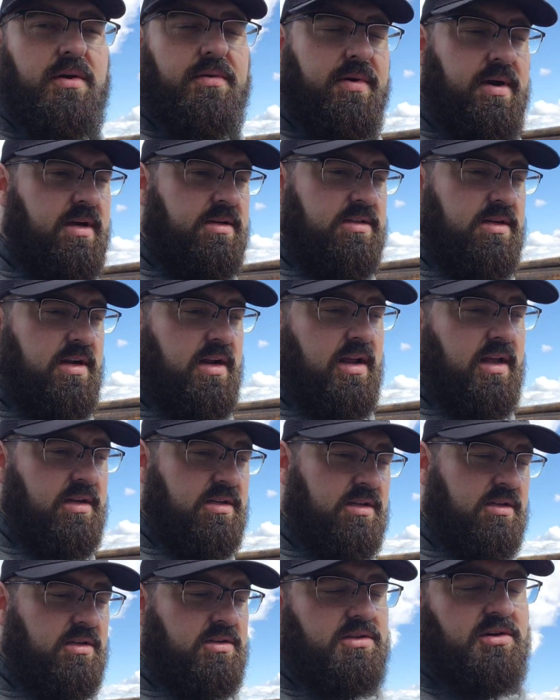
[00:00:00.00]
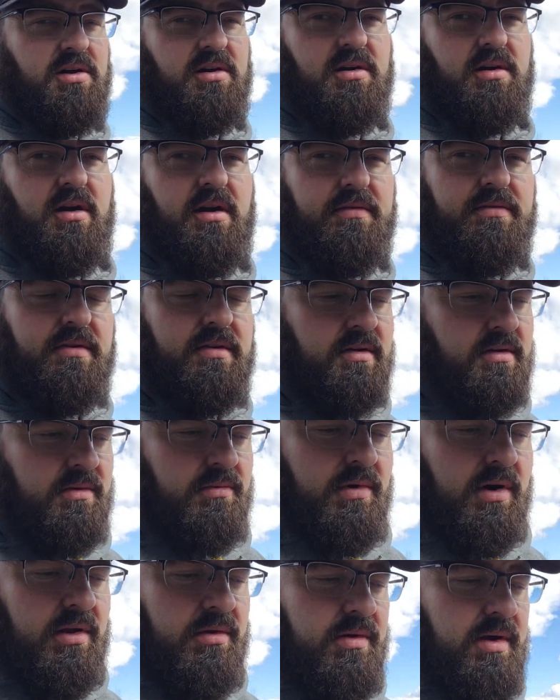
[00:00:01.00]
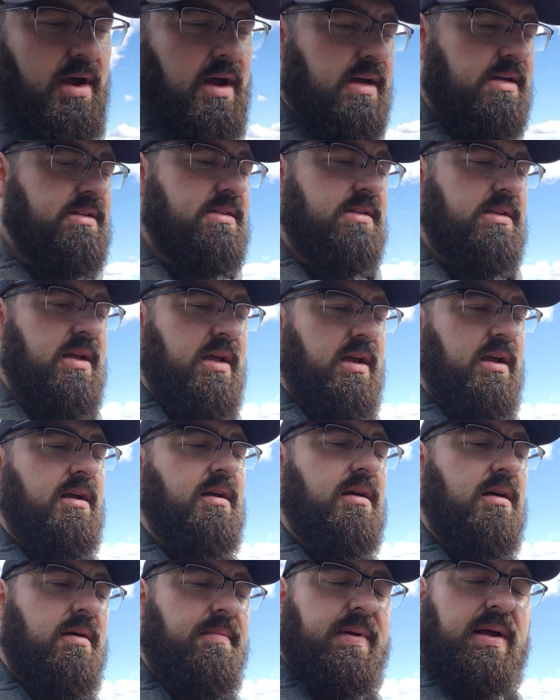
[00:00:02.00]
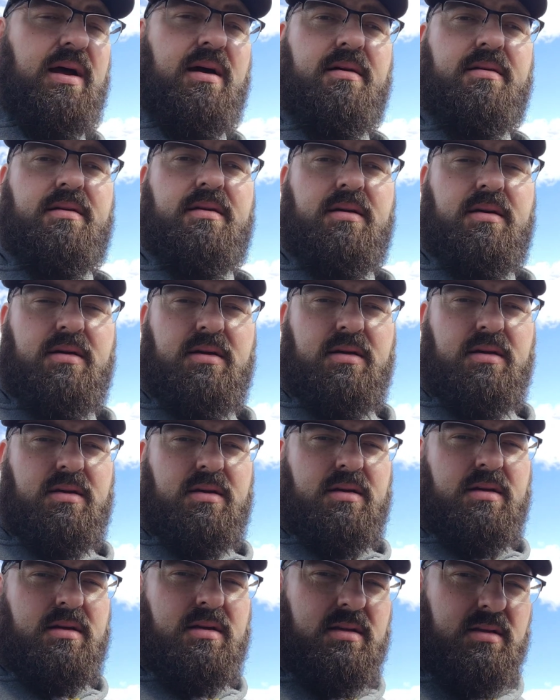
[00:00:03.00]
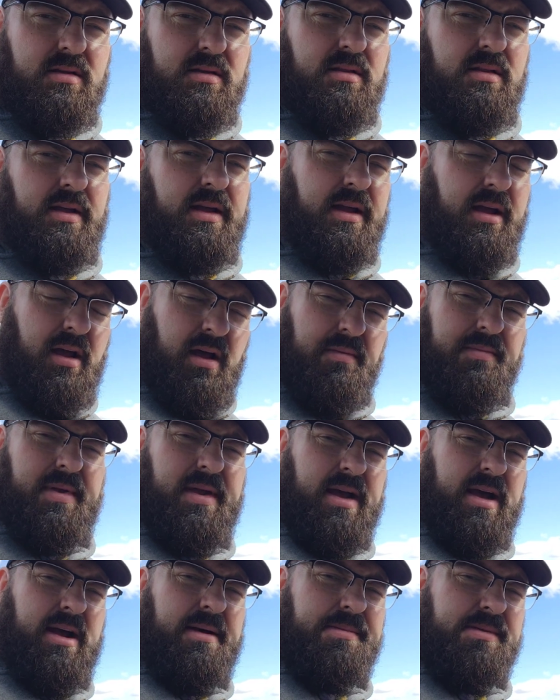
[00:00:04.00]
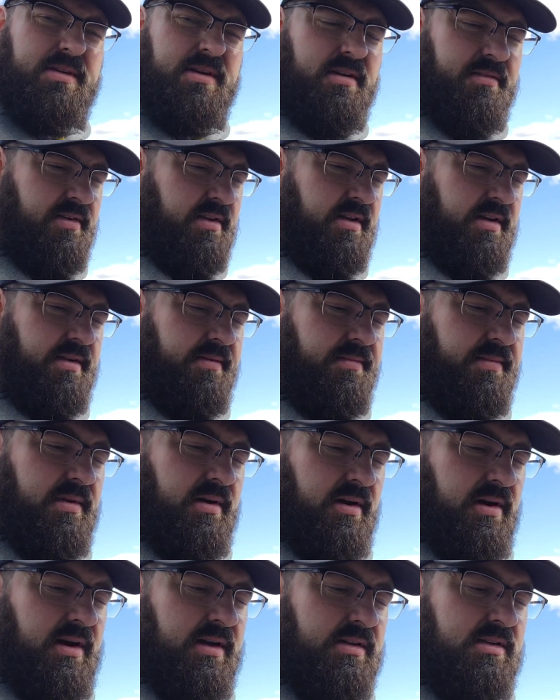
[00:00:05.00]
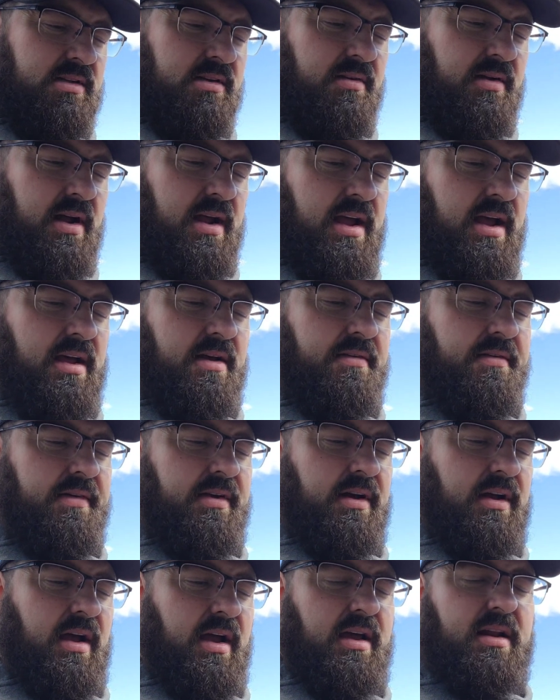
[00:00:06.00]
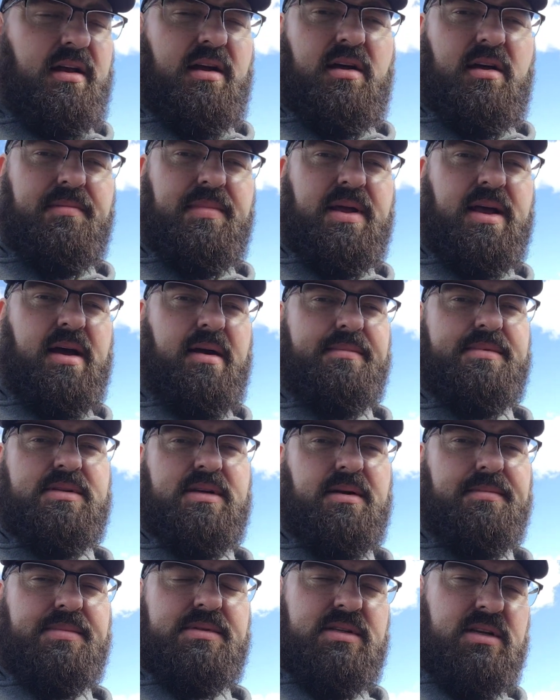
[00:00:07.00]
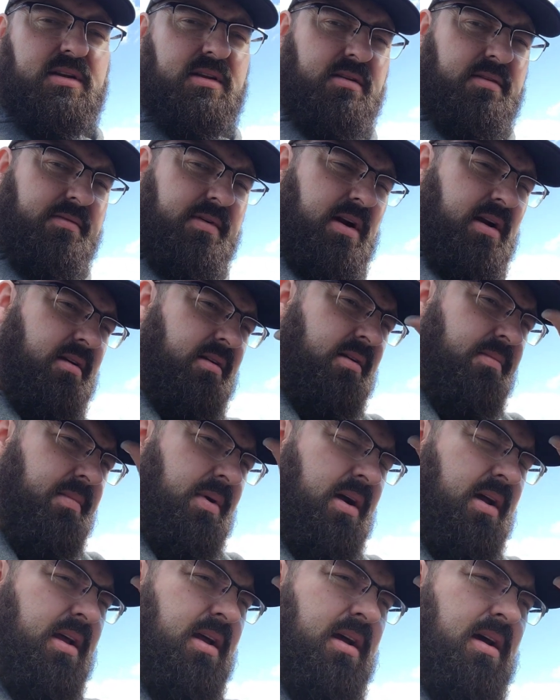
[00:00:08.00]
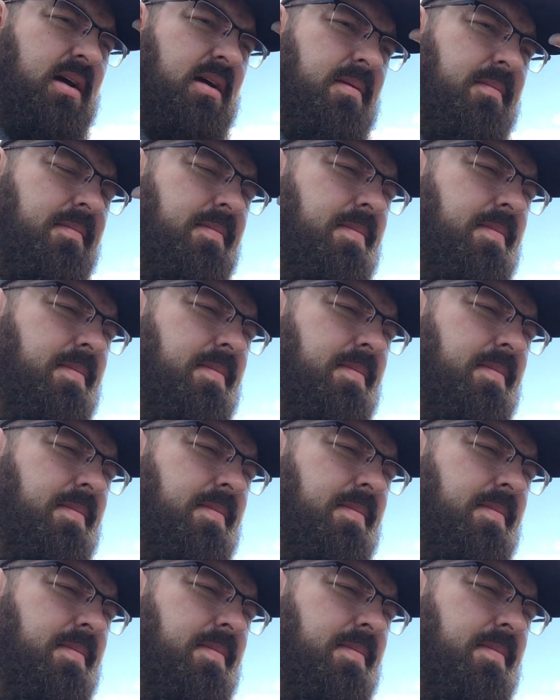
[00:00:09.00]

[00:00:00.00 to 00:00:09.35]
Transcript: question. Now I shut the truck off. What do you guys think about like hubcaps and everything? All right, so I have a, I had a hubcap set sitting around in my um,